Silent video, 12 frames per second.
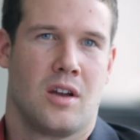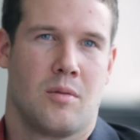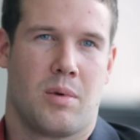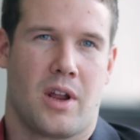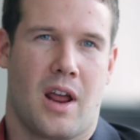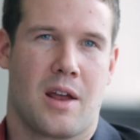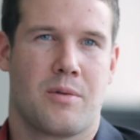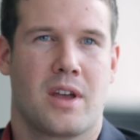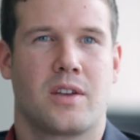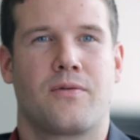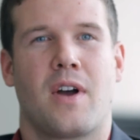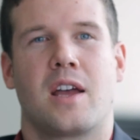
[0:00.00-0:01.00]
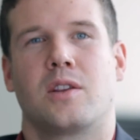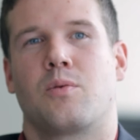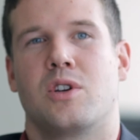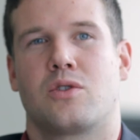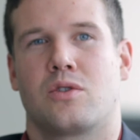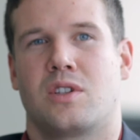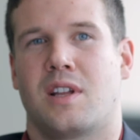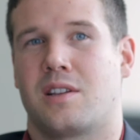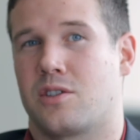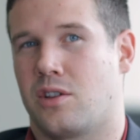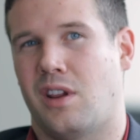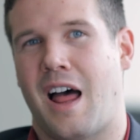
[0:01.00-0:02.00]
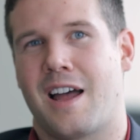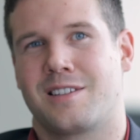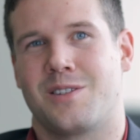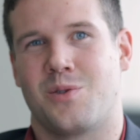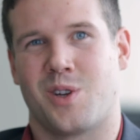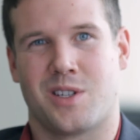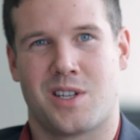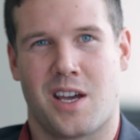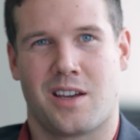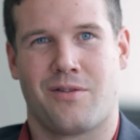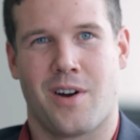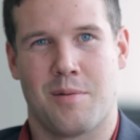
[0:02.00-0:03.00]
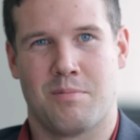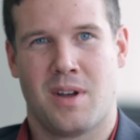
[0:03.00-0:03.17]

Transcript: but I'd rather find the resources that there's lots you can take from.